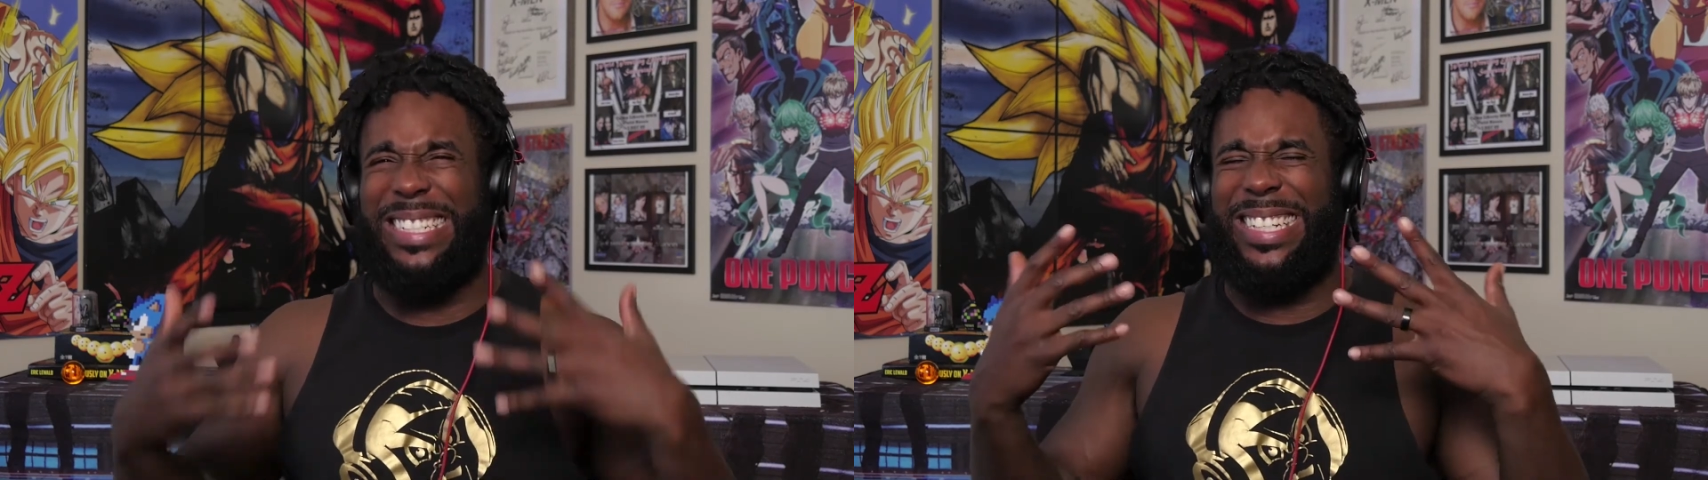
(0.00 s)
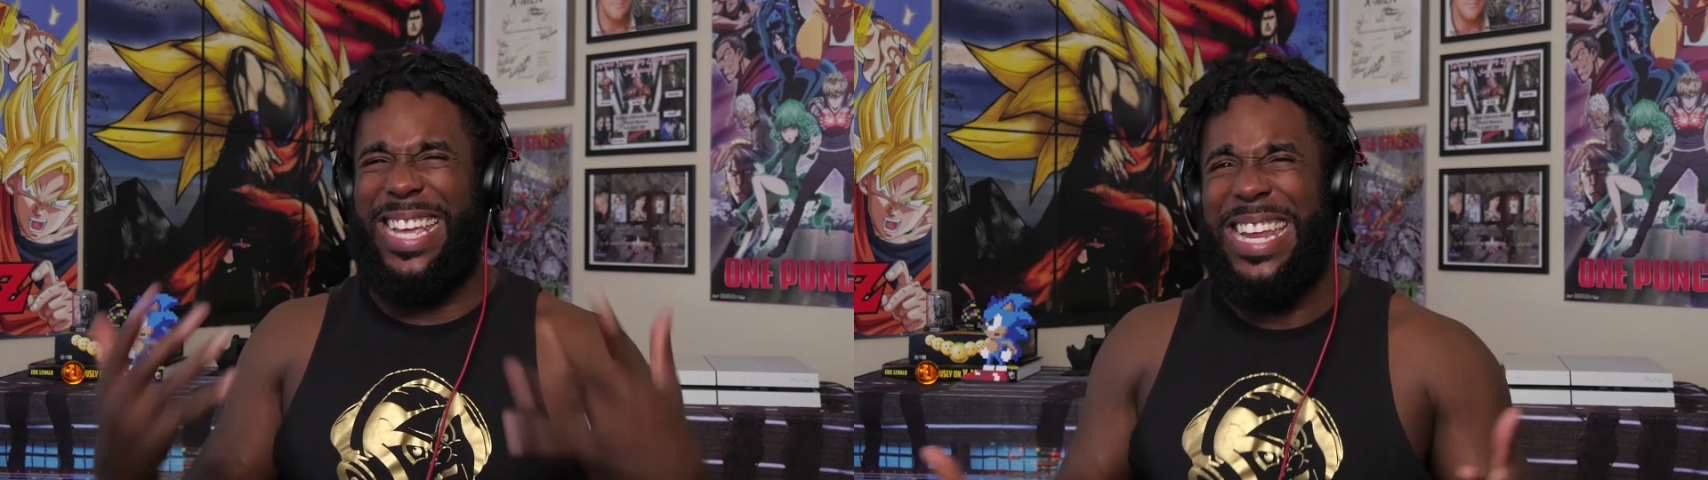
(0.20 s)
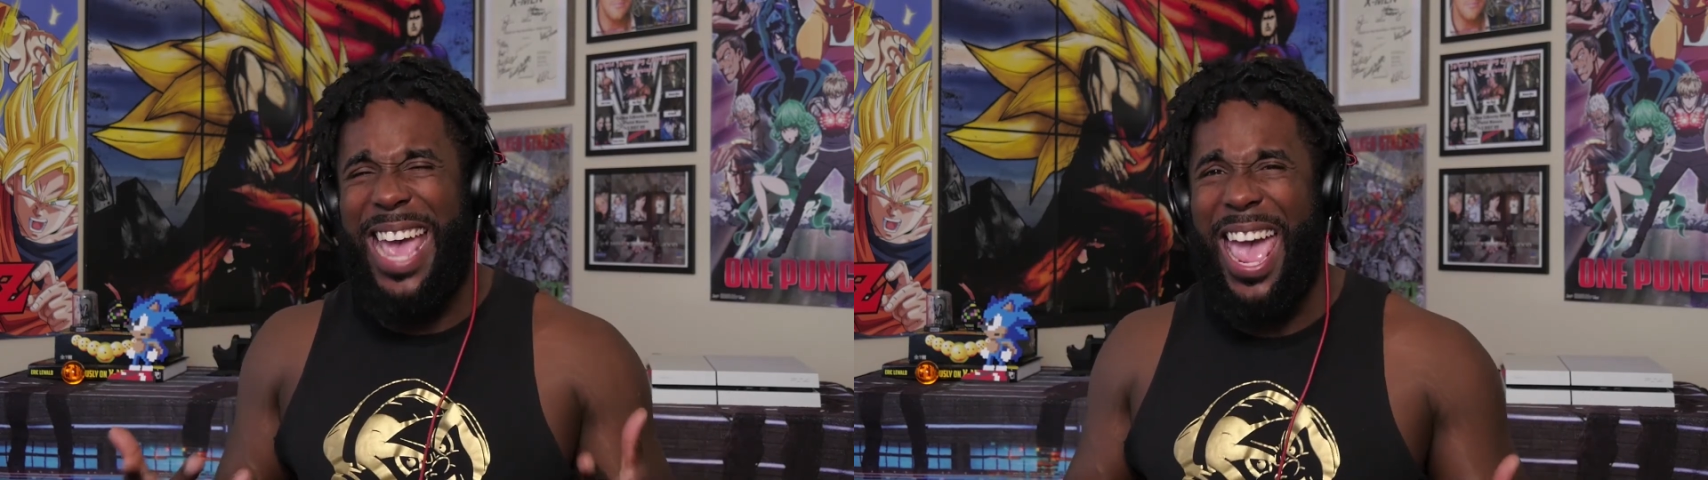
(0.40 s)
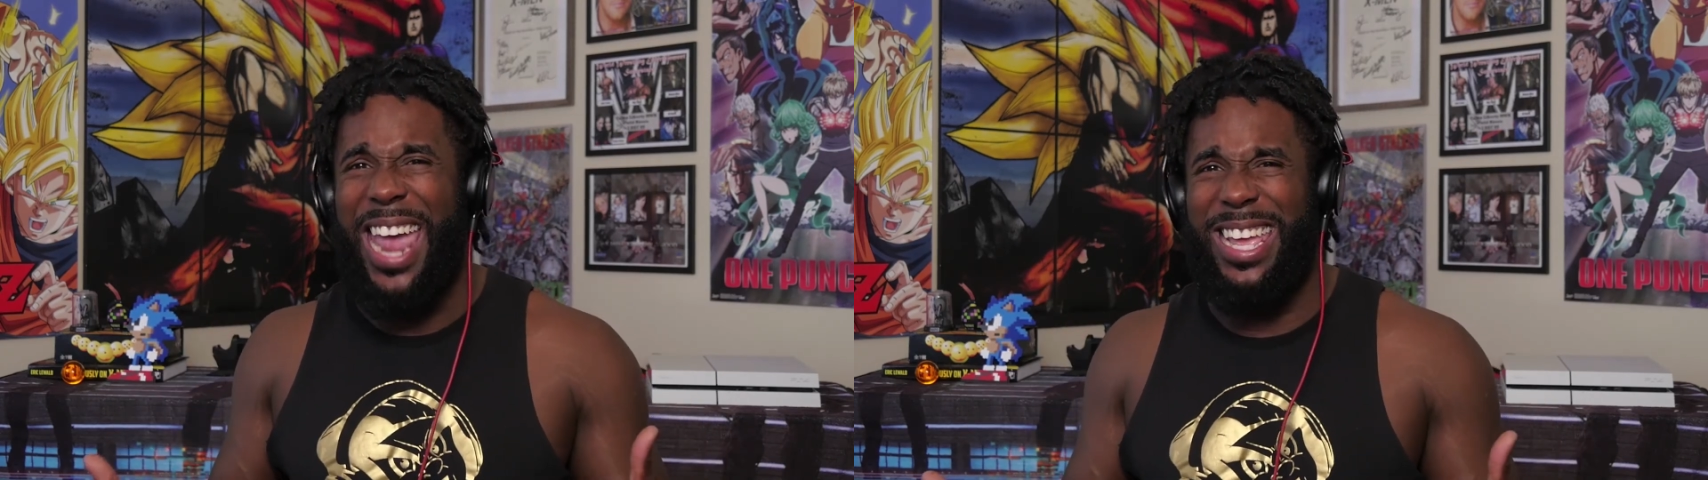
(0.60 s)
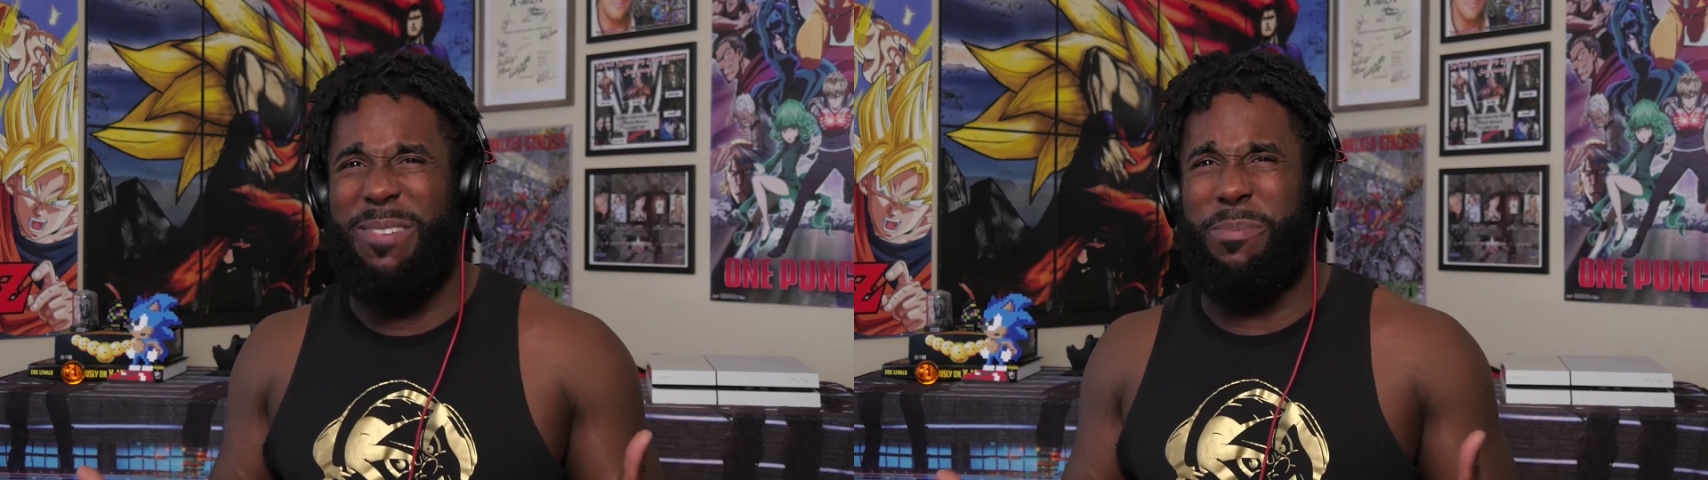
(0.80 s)
did had
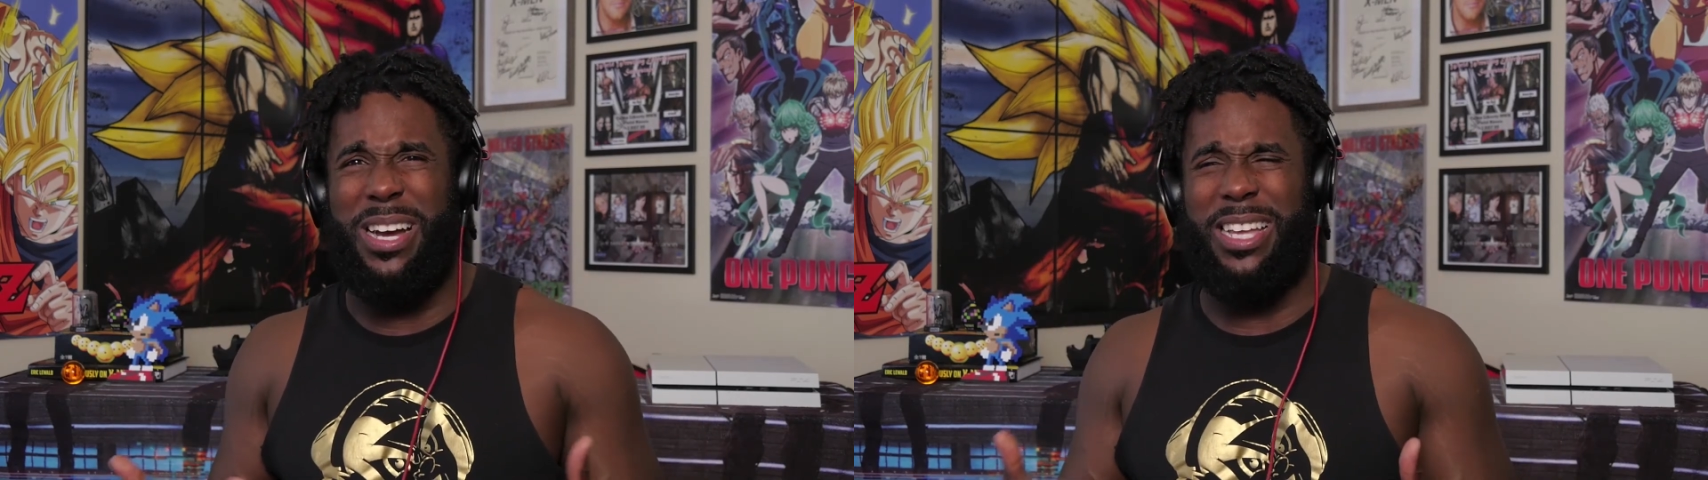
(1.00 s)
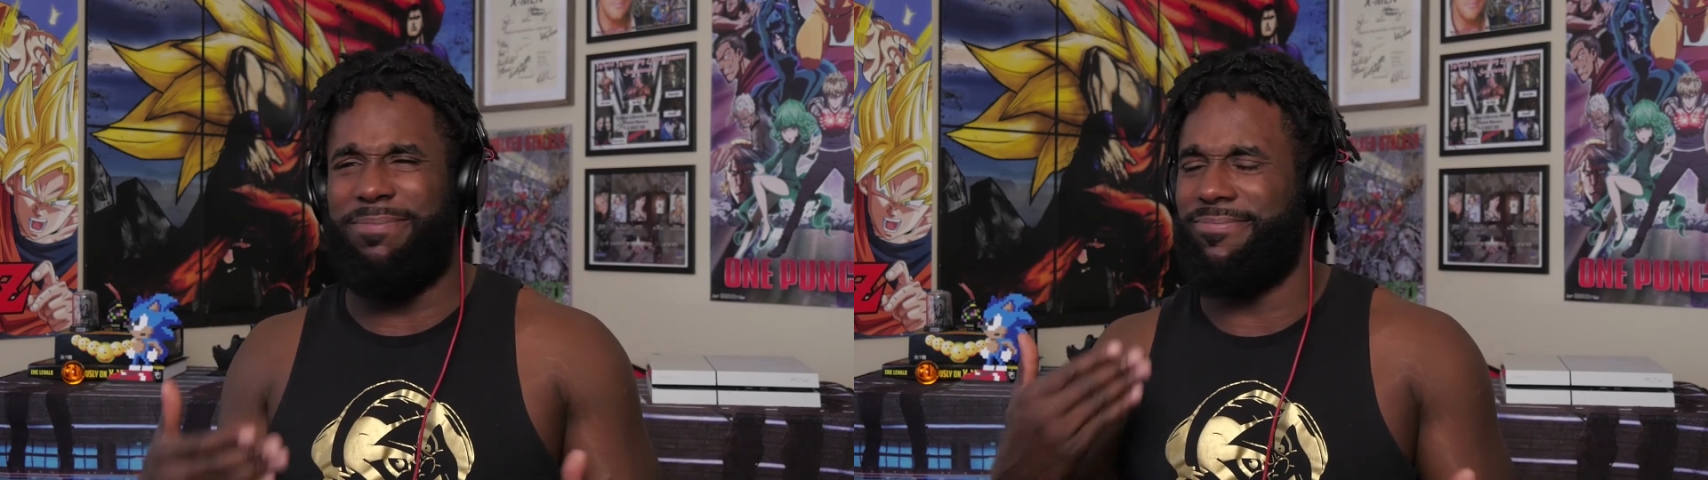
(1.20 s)
it, but